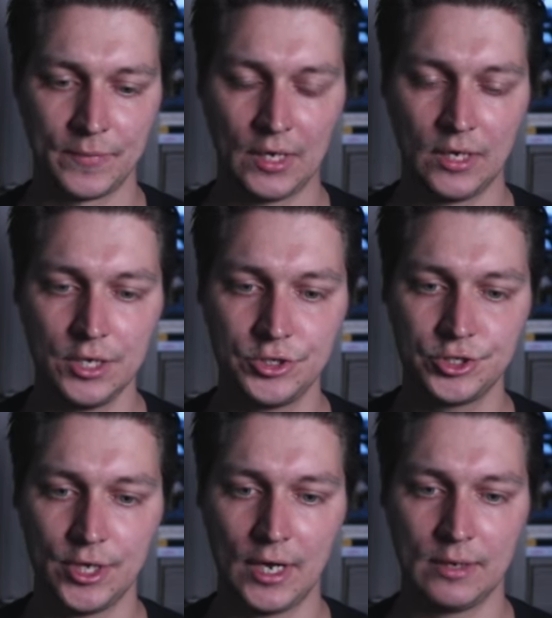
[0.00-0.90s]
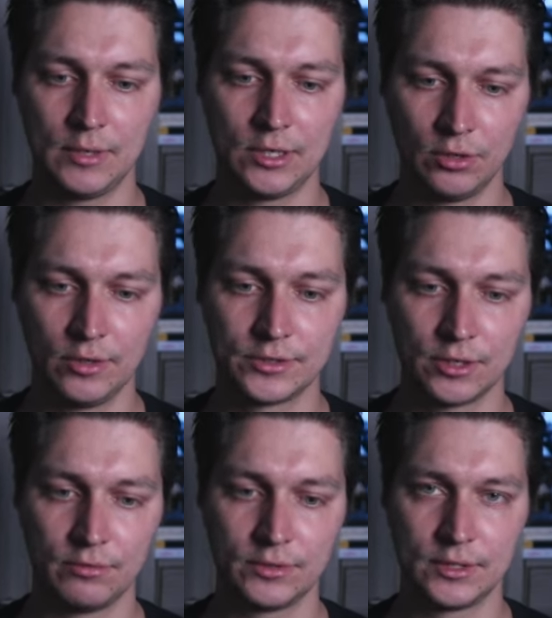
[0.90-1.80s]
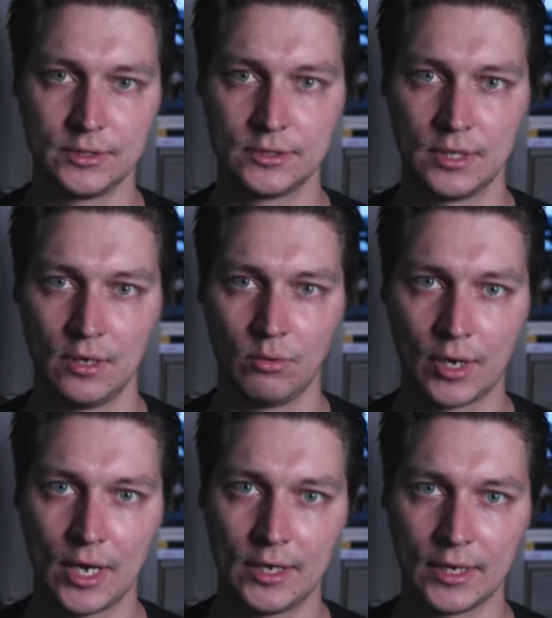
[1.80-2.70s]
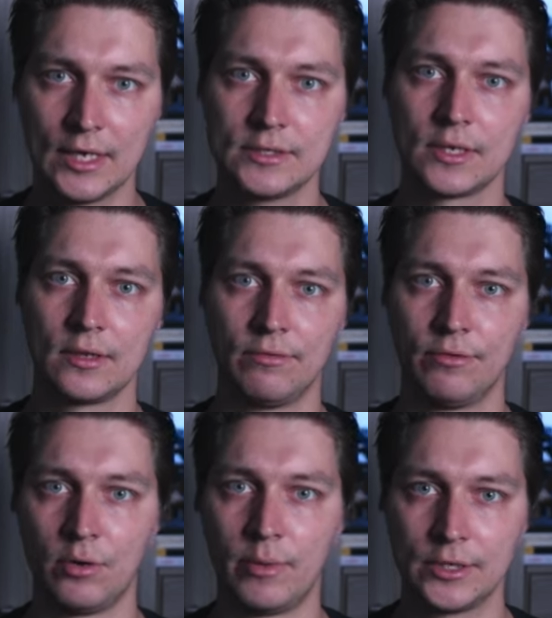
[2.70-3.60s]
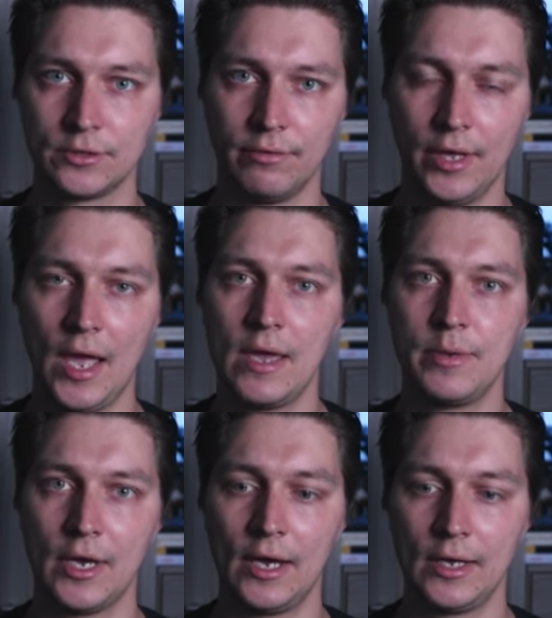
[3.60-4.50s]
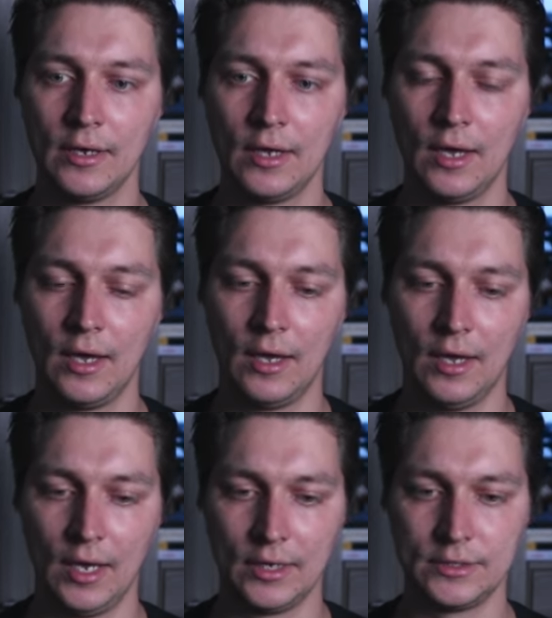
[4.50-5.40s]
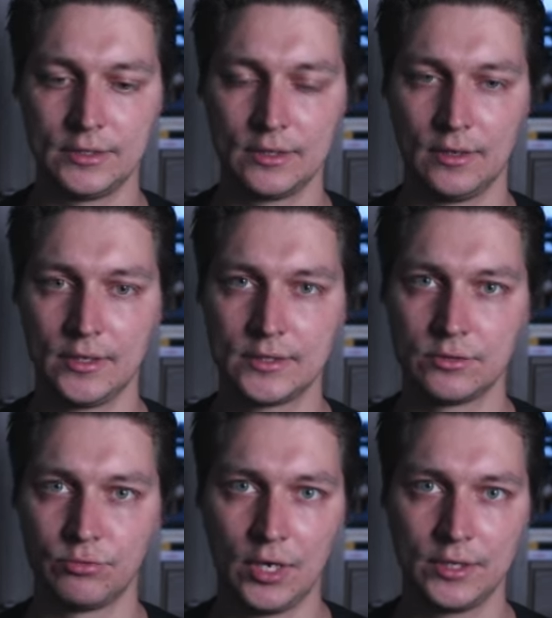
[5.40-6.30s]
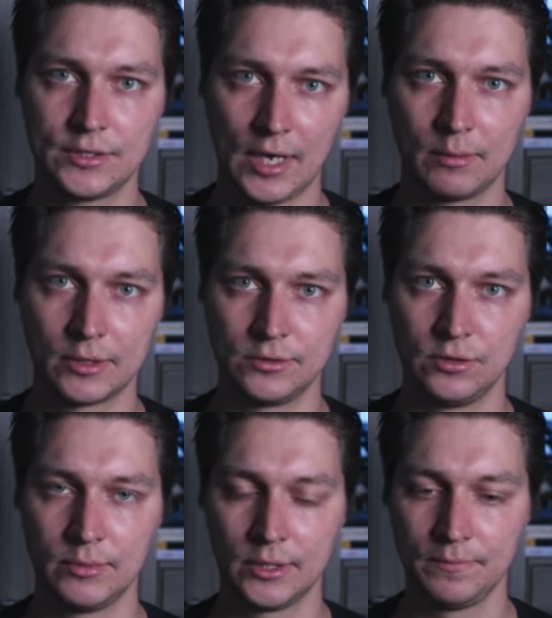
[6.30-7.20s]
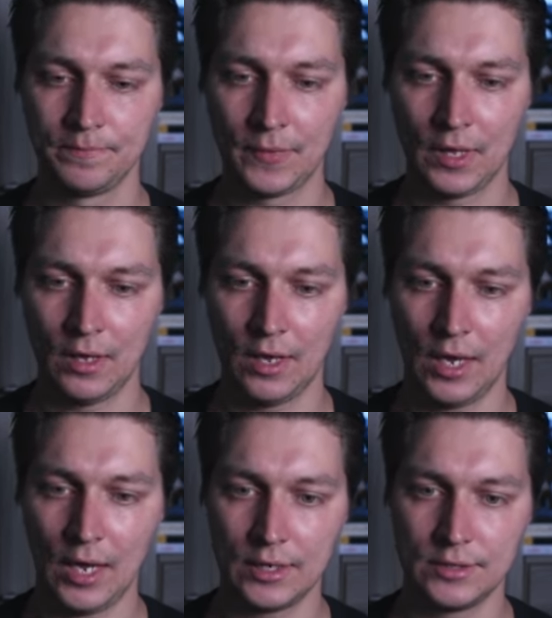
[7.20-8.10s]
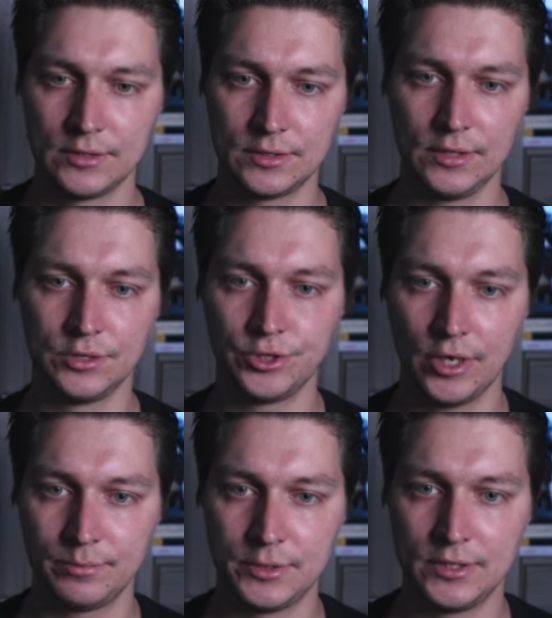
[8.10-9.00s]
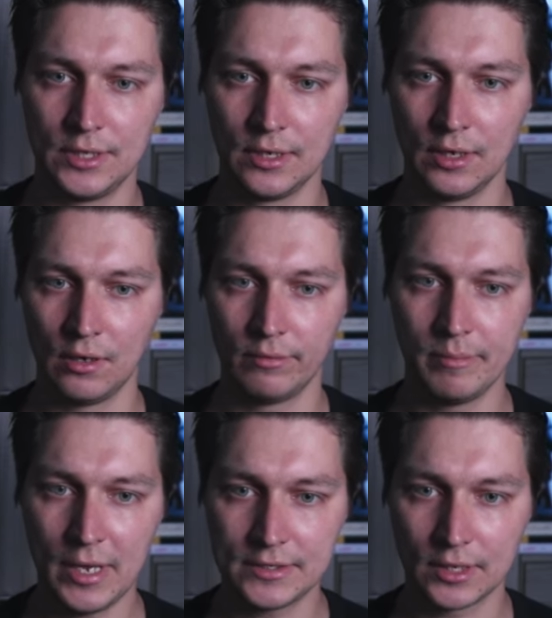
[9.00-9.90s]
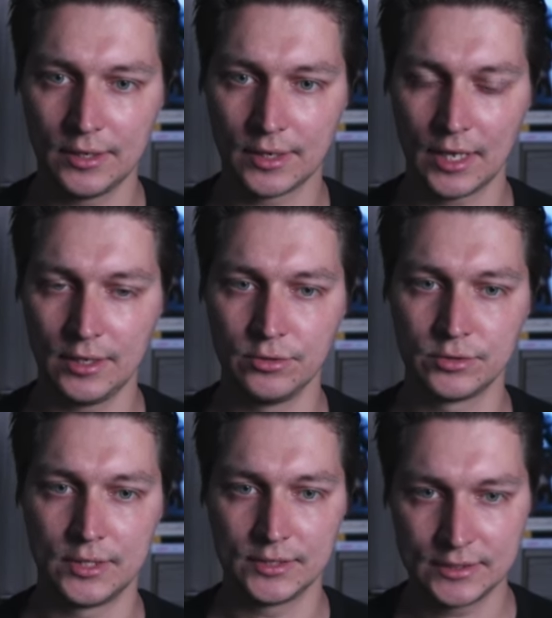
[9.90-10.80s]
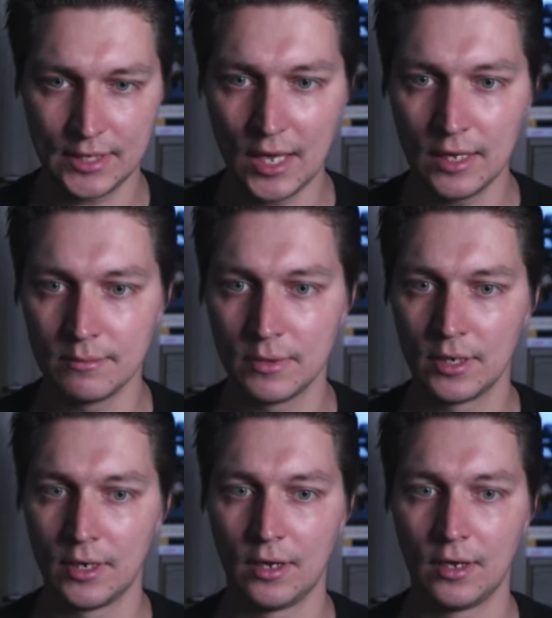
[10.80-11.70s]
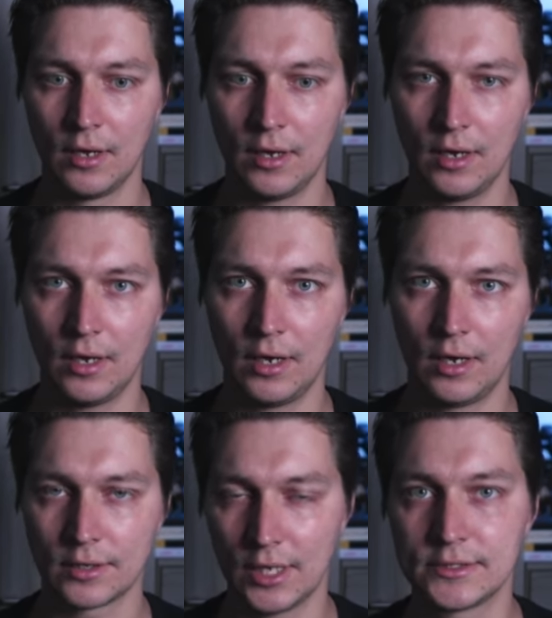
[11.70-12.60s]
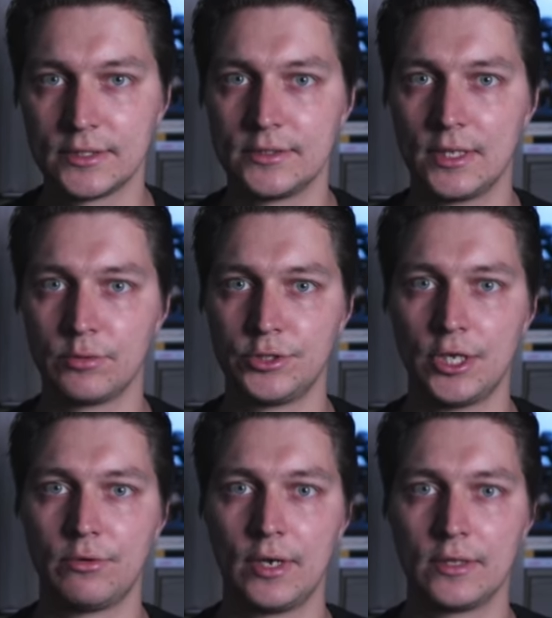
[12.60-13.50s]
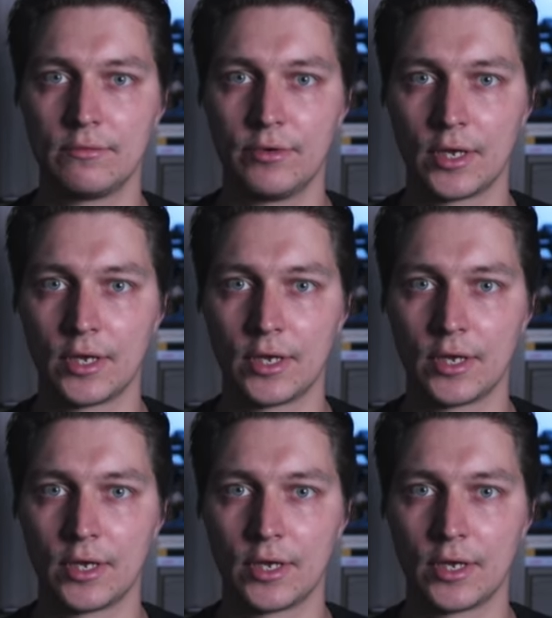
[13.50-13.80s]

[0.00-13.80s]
each time in all the services, we're kind of guessing the format of the API. And this is really time-consuming. And in gRPC, we basically can use the same classes that were generated for the